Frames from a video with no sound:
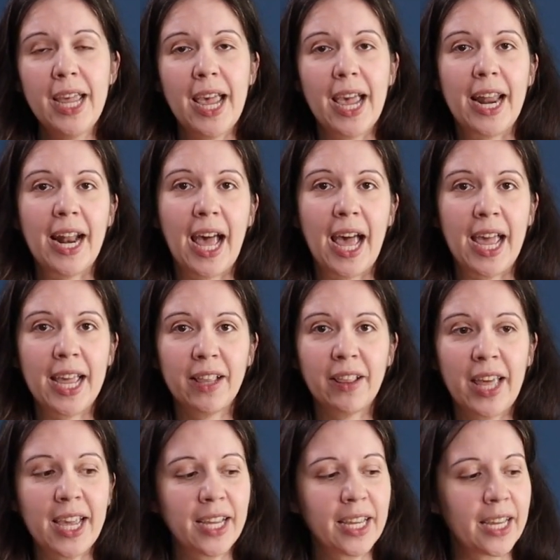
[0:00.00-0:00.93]
And I
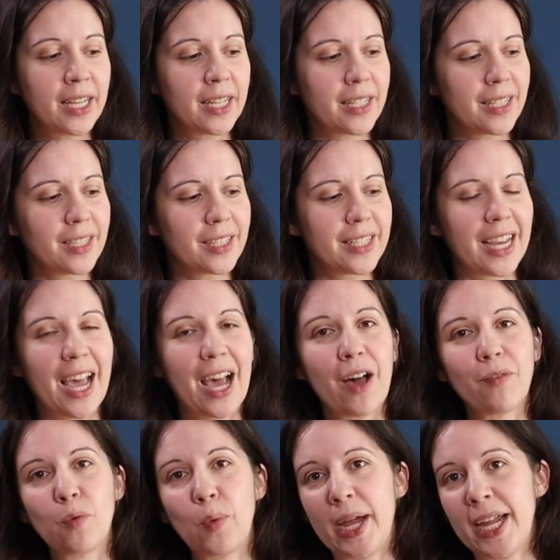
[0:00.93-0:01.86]
like it to
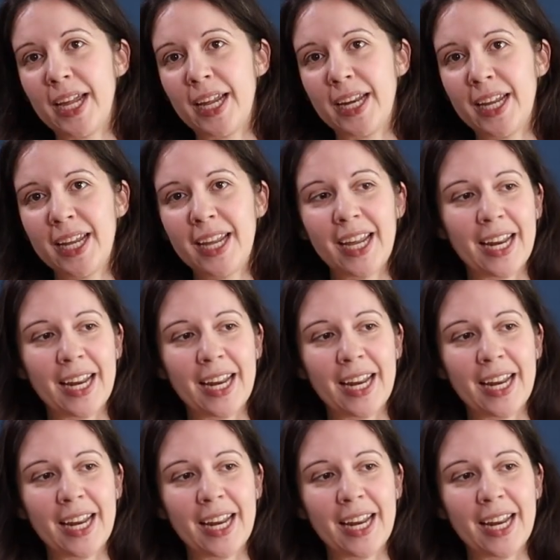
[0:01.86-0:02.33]
have weight in it.